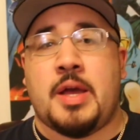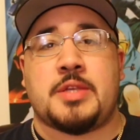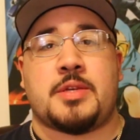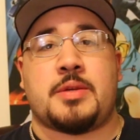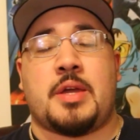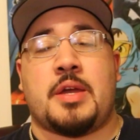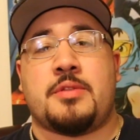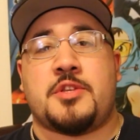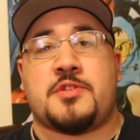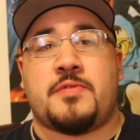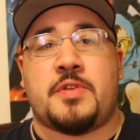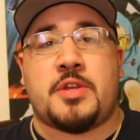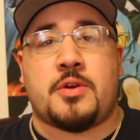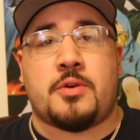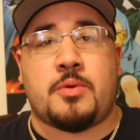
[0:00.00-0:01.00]
as I'm getting this
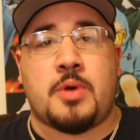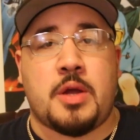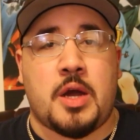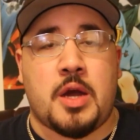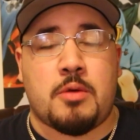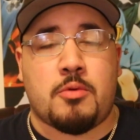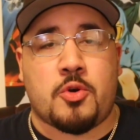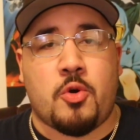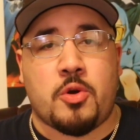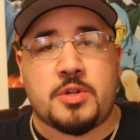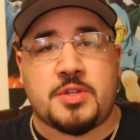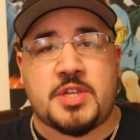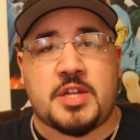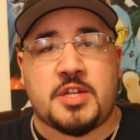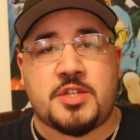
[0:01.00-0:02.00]
video recorded
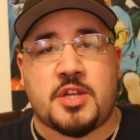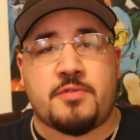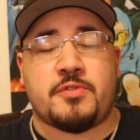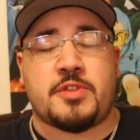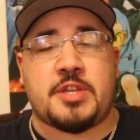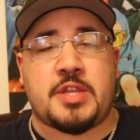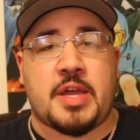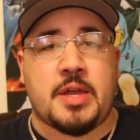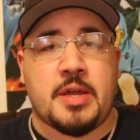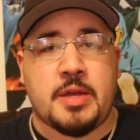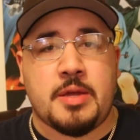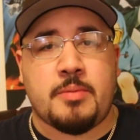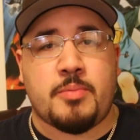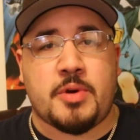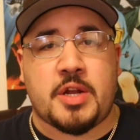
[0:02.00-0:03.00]
and said and done for the day.
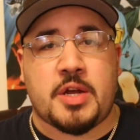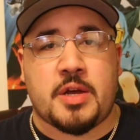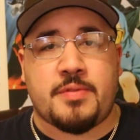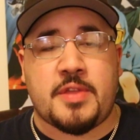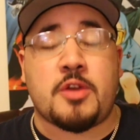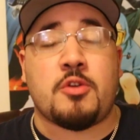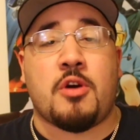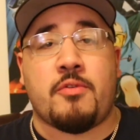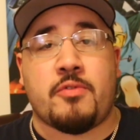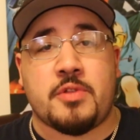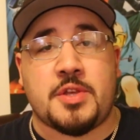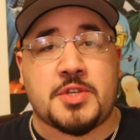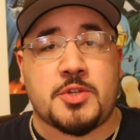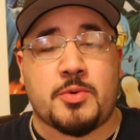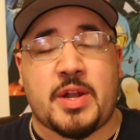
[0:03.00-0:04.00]
But thank you all for
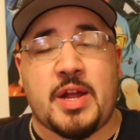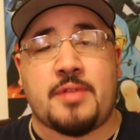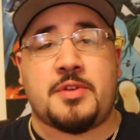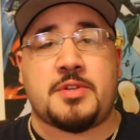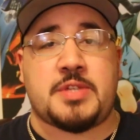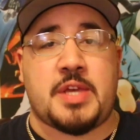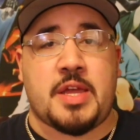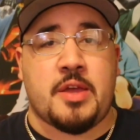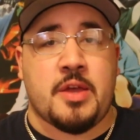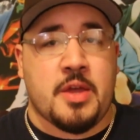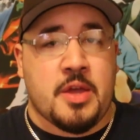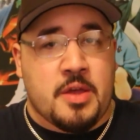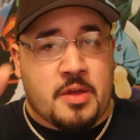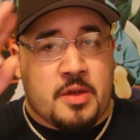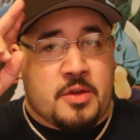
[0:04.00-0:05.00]
listening to what I had to say.
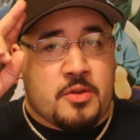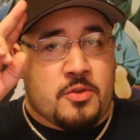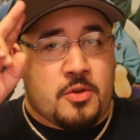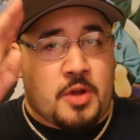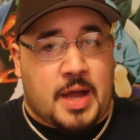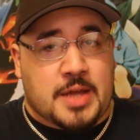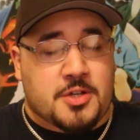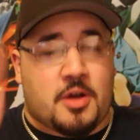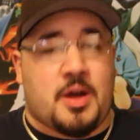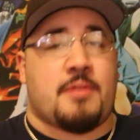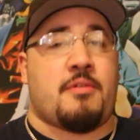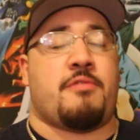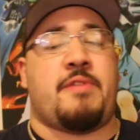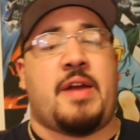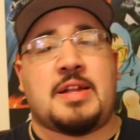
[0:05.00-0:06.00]
You guys all
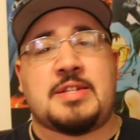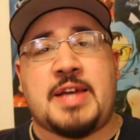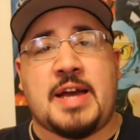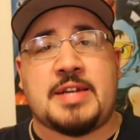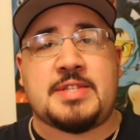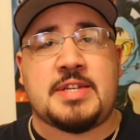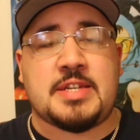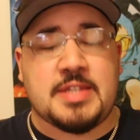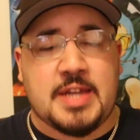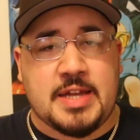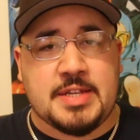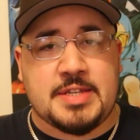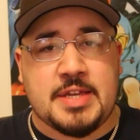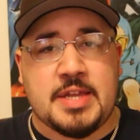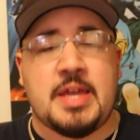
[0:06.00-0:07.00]
have a fantastic
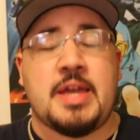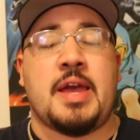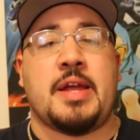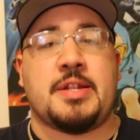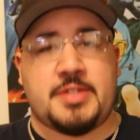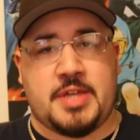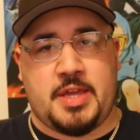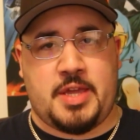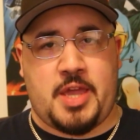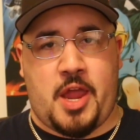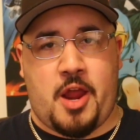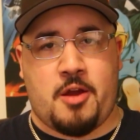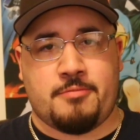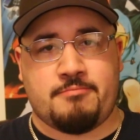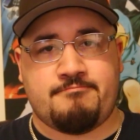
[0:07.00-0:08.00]
night and take
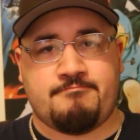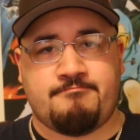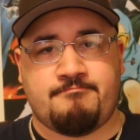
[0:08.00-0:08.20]
care.